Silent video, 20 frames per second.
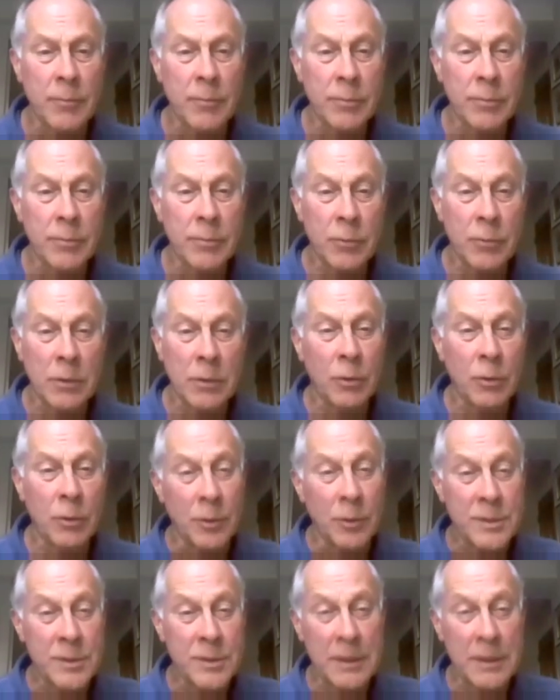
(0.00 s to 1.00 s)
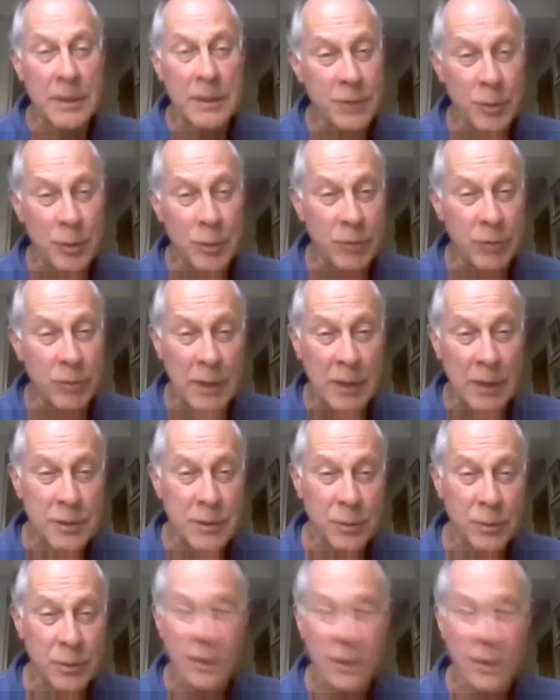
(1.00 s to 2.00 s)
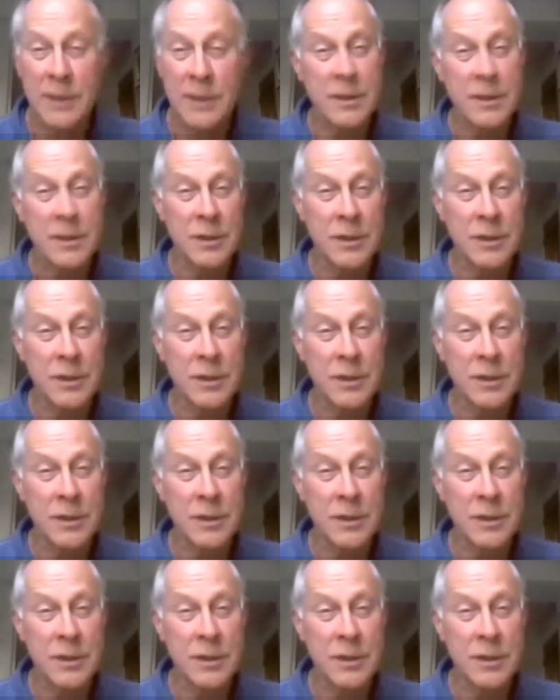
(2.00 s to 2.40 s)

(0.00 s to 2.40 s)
will call themselves human rights organizations.